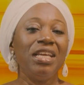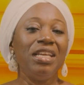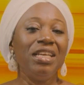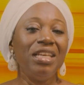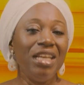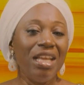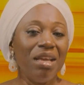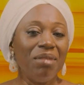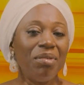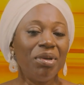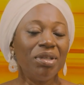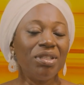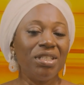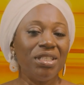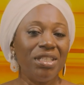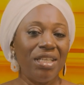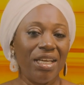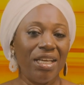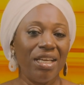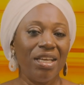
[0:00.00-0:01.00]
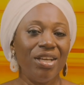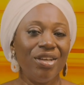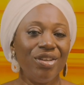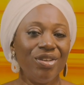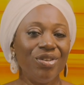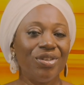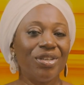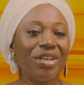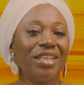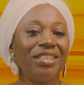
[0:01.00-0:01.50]
in labor today,
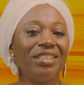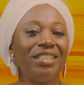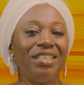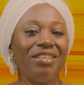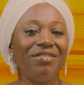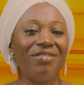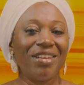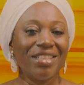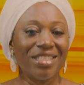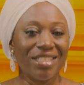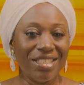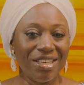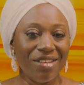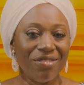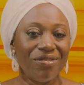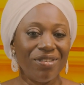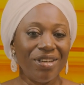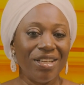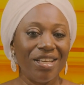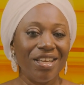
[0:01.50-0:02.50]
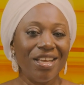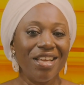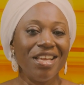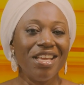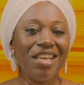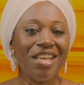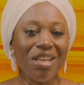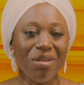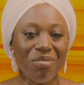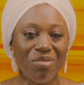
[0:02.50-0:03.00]
you shall deliver safely.
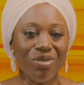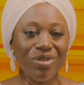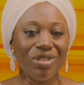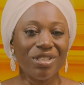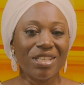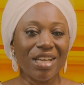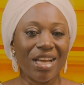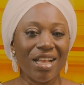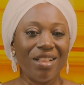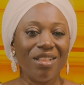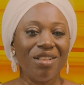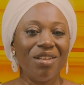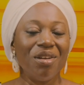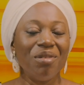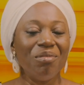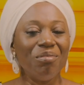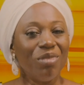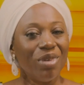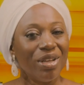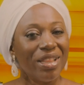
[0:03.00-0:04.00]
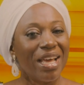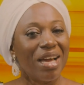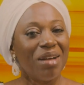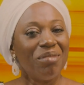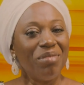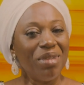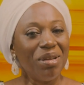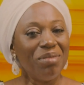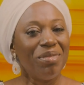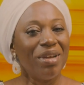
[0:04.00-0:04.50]
Hebrews that mother
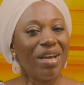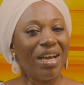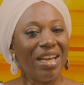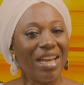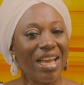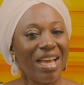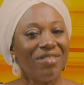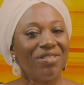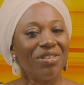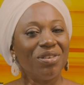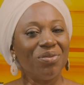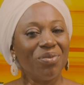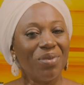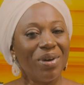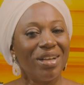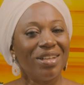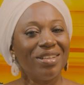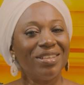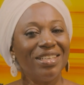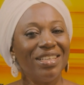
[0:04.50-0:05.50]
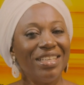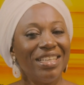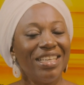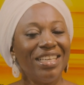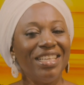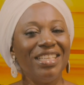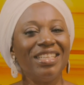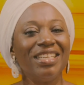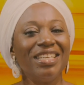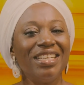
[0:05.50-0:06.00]
and baby alive and well.
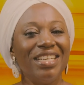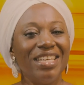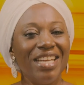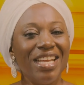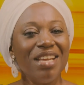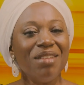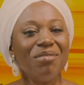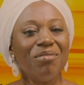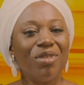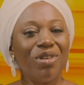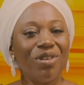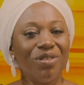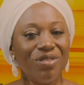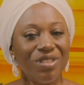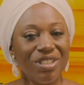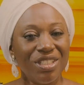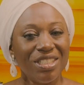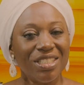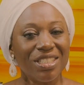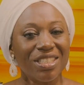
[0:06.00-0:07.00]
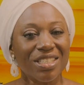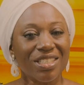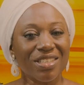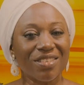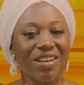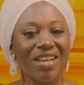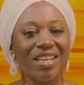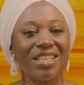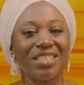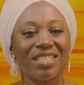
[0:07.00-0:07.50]
In the name of Jesus
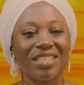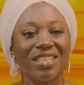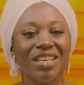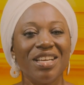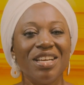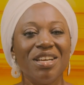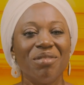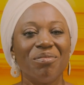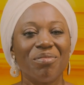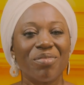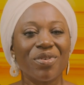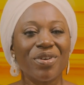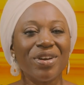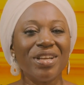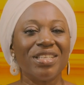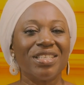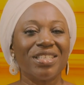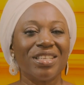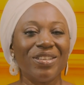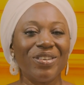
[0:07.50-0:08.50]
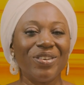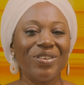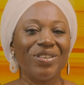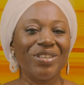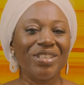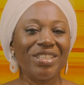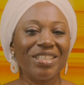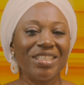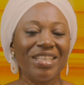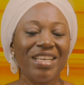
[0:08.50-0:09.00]
Christ. Praise the
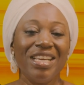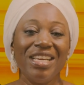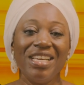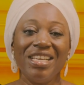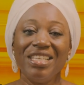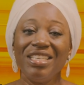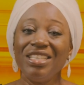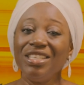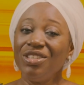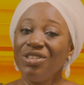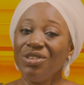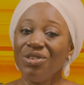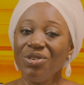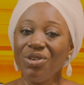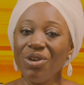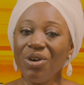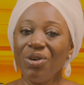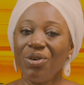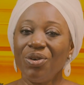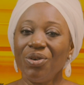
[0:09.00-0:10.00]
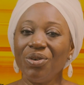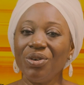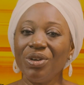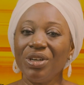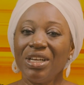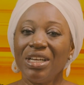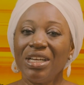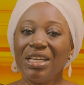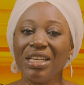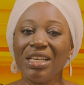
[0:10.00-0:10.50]
Lord. Did you know
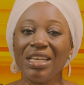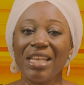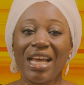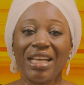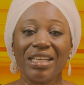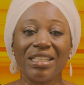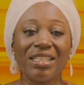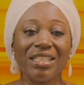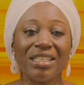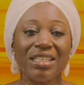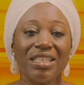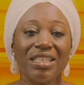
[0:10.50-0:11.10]
that